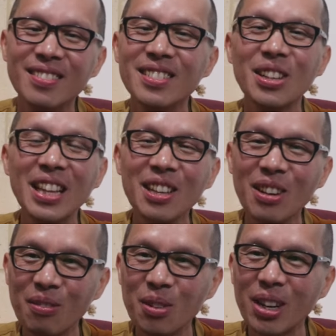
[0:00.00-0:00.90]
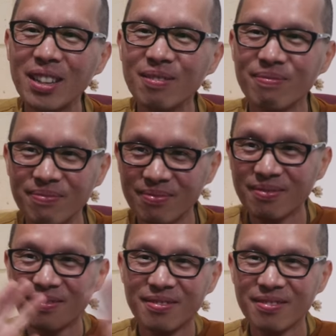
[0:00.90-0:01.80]
So thank you, everyone.
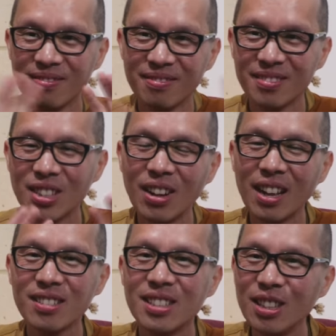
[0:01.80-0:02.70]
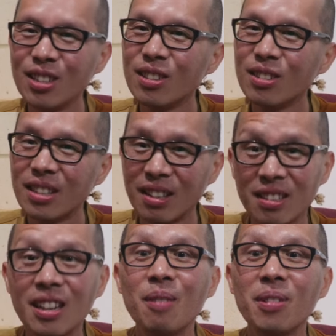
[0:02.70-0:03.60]
So I'll see you another
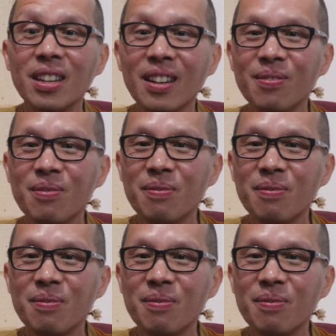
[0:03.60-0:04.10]
time, okay?